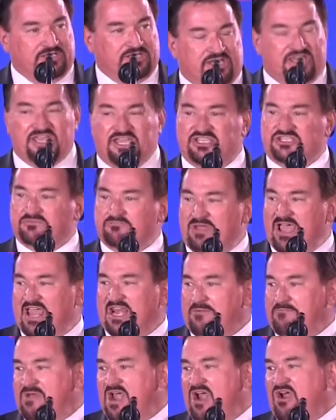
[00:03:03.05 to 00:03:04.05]
He has
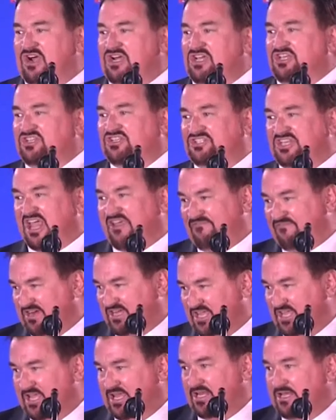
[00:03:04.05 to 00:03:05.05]
made America safe
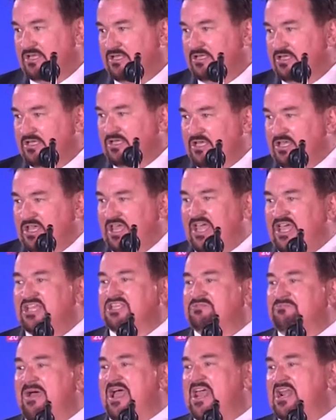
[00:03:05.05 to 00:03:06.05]
again. He
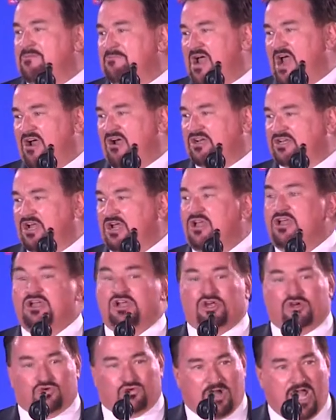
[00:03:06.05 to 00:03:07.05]
has made America
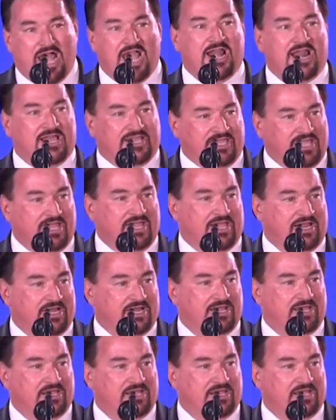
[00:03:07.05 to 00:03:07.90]
great again.